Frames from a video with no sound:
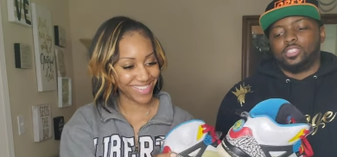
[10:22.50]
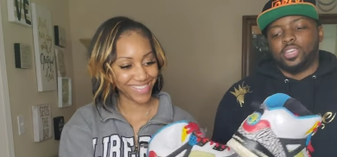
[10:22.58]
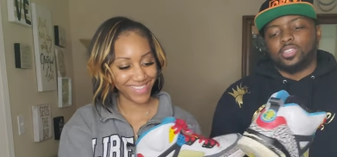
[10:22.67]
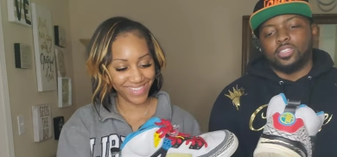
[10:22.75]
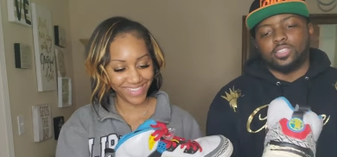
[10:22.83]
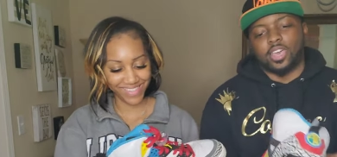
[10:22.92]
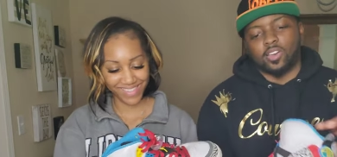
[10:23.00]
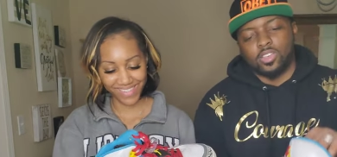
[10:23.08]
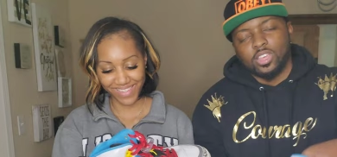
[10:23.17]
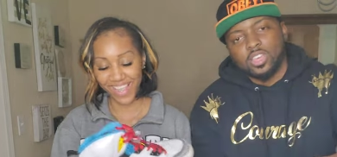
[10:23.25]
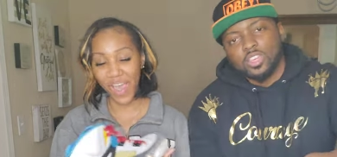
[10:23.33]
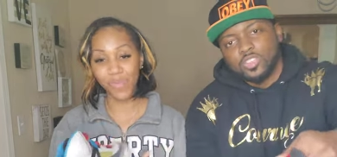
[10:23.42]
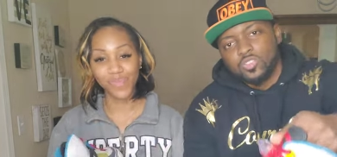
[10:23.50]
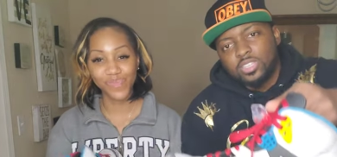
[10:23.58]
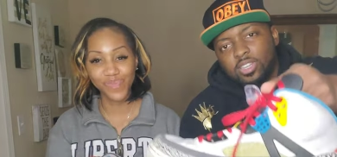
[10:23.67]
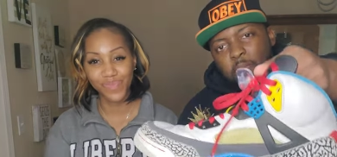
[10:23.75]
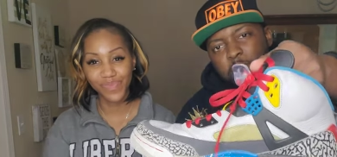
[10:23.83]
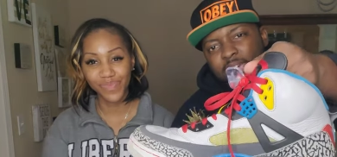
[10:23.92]
Speaker 1: check this out. Yeah. You
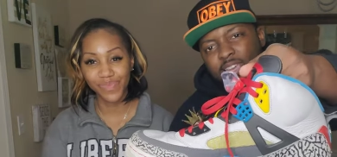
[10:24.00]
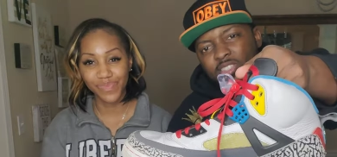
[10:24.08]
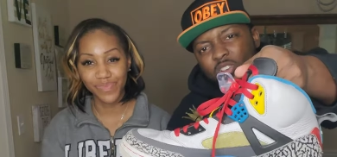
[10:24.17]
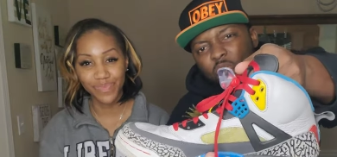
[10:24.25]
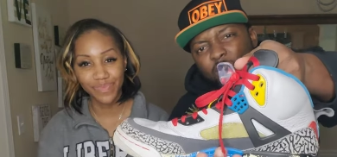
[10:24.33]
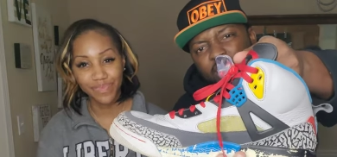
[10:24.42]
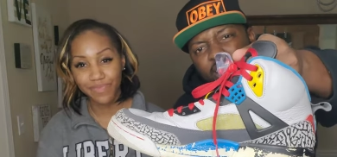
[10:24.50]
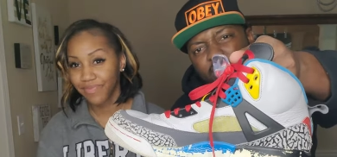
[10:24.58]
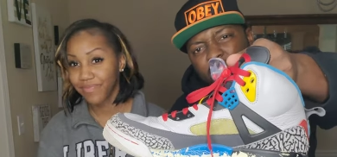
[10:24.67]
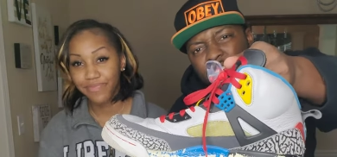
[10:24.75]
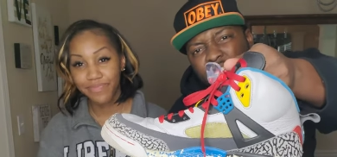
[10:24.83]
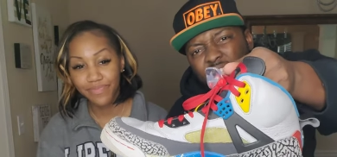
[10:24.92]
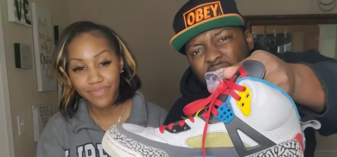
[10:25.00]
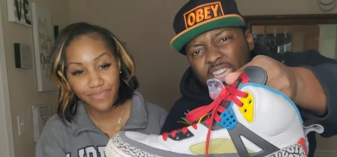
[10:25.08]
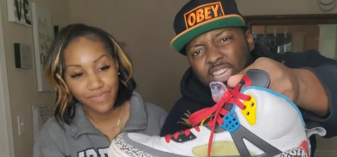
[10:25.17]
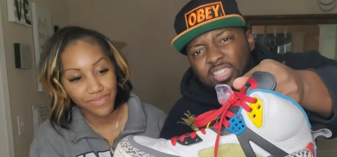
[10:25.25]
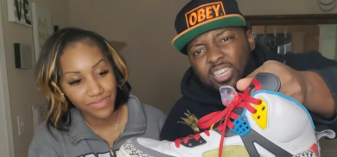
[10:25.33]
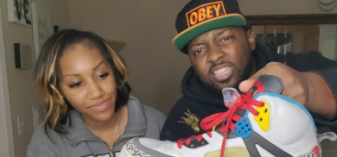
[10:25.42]
see the midsole right here? Look
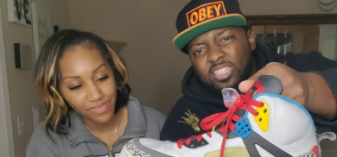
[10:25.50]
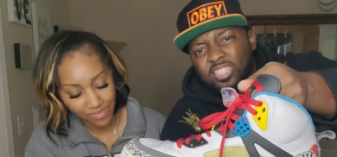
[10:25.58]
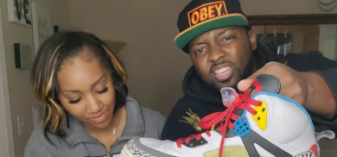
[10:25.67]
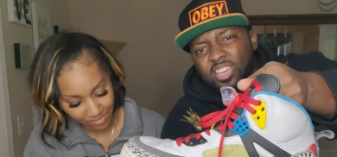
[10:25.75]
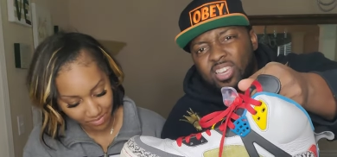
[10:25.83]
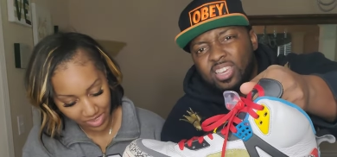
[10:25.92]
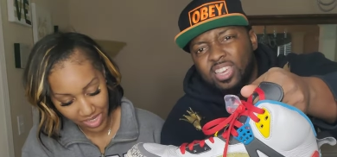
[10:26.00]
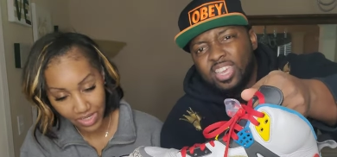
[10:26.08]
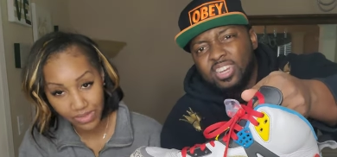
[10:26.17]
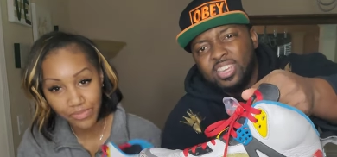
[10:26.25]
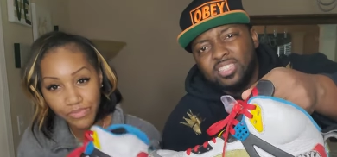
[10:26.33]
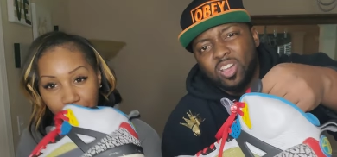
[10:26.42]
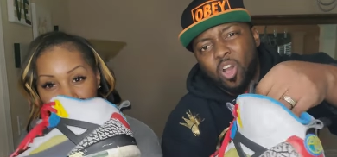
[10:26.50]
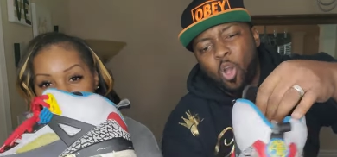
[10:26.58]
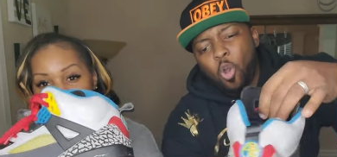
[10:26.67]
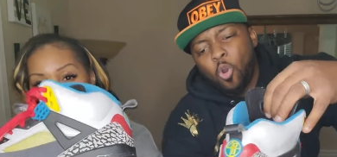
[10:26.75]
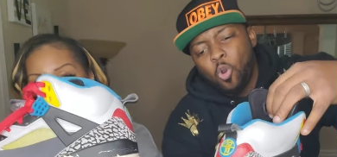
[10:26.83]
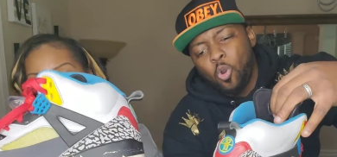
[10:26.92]
at this. Yeah. It needs a
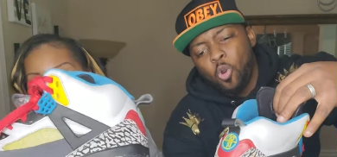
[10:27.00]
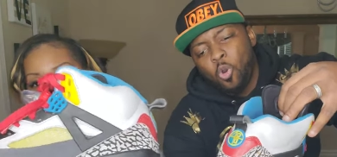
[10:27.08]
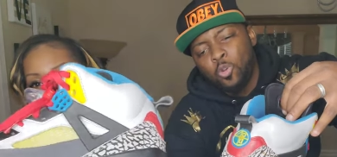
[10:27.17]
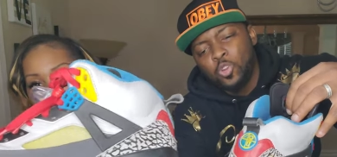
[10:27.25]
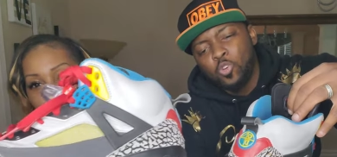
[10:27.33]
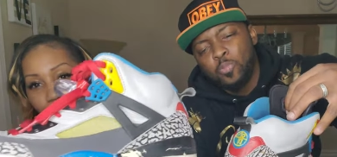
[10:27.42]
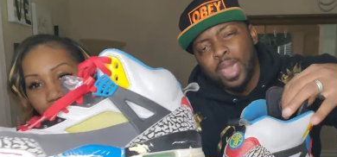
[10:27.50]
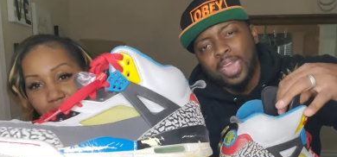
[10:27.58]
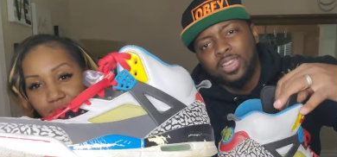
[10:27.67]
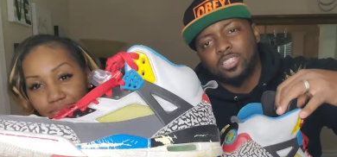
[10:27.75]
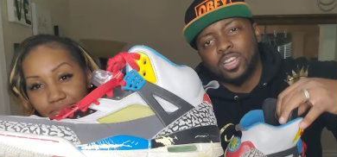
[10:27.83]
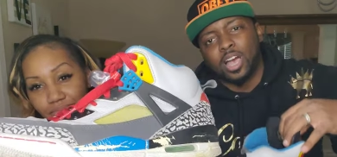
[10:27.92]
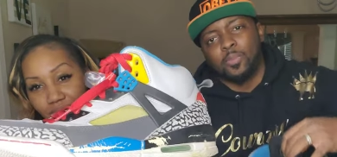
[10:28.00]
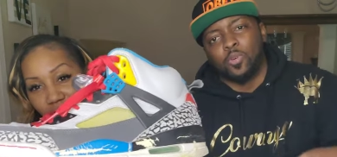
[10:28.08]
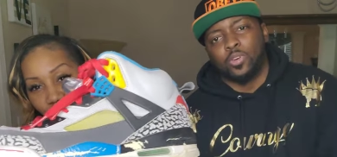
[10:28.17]
whole new paint job